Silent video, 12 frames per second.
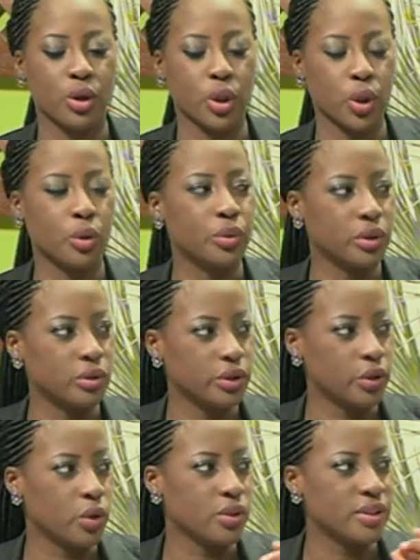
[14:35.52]
global,
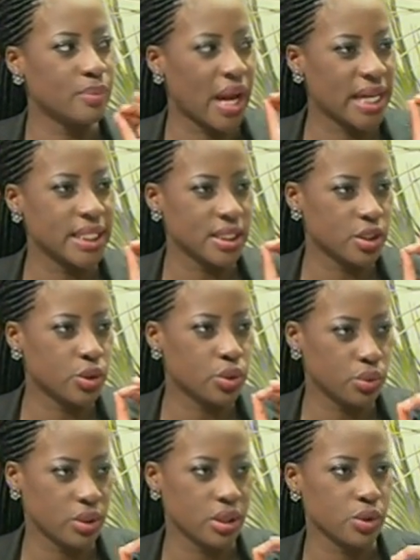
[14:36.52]
you know, mm-hmm. minded
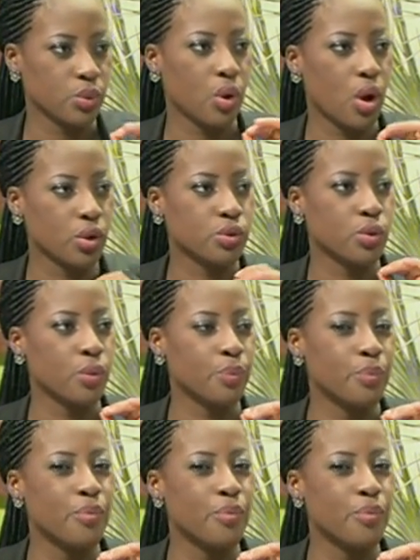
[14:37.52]
students will also yes.